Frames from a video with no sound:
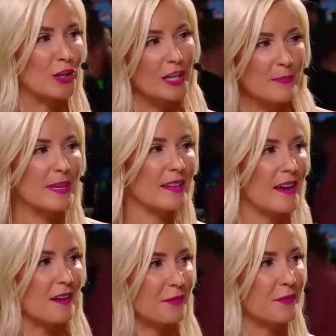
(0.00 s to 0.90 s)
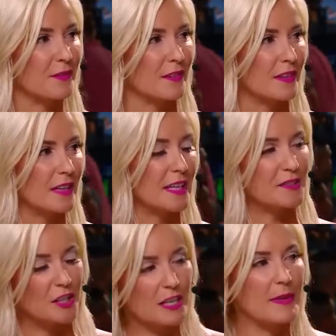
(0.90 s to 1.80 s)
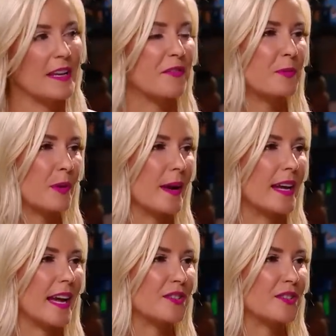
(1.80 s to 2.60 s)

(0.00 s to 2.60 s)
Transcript: going to be enough? Is it going to be enough to put away Nia